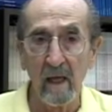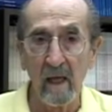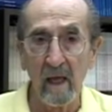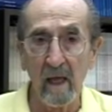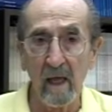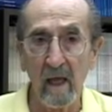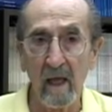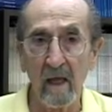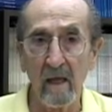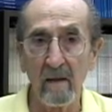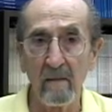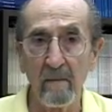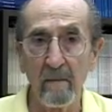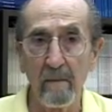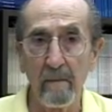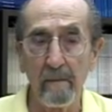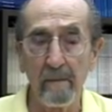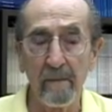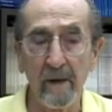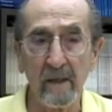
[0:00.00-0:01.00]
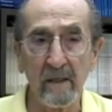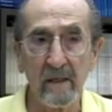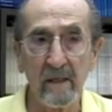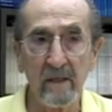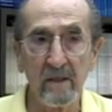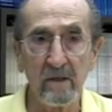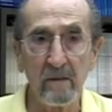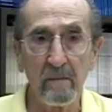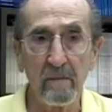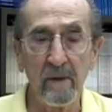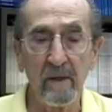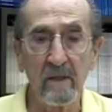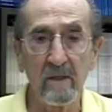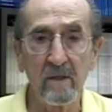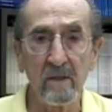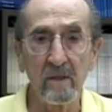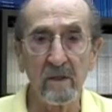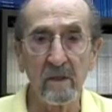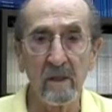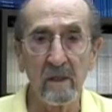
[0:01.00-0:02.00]
in
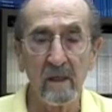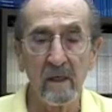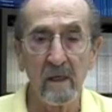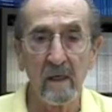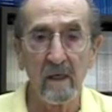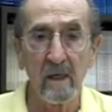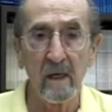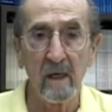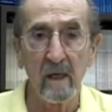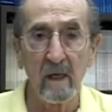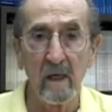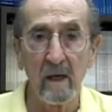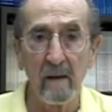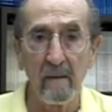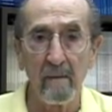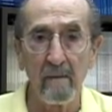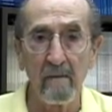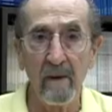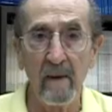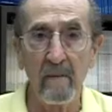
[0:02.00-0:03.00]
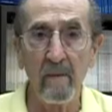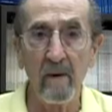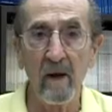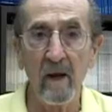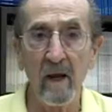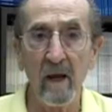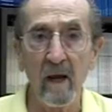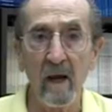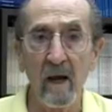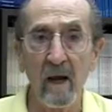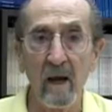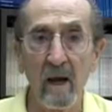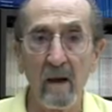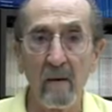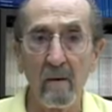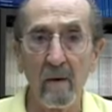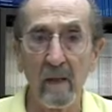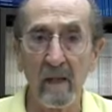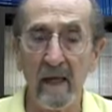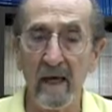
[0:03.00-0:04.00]
participants' memory
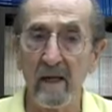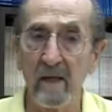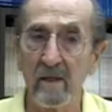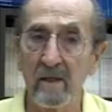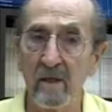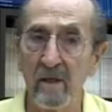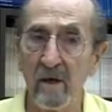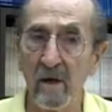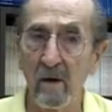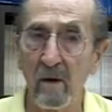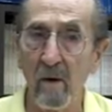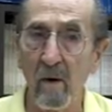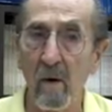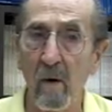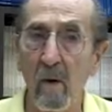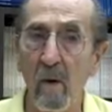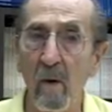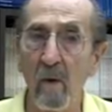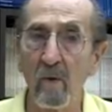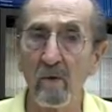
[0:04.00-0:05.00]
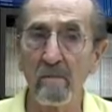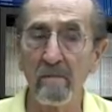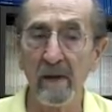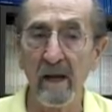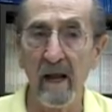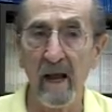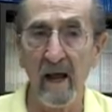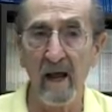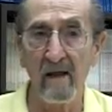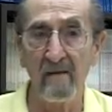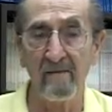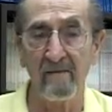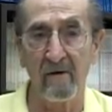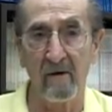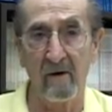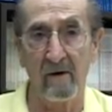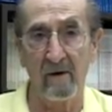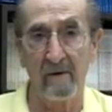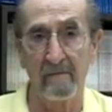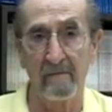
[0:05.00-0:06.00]
related to their own behavior.